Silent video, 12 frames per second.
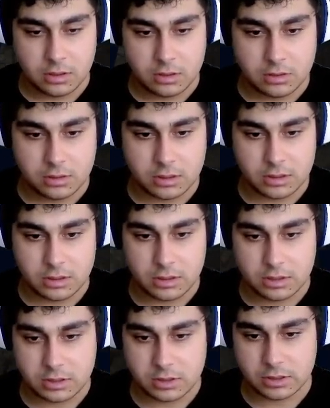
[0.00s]
Let's
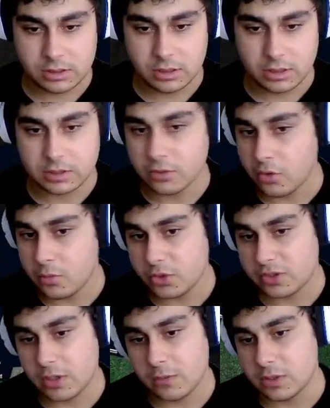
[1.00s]
see, there's almost
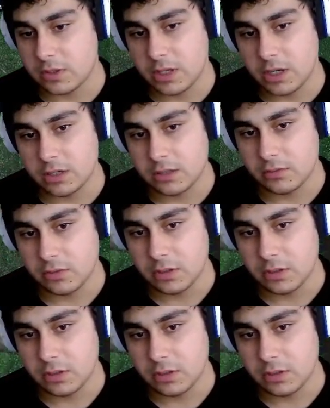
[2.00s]
someone died right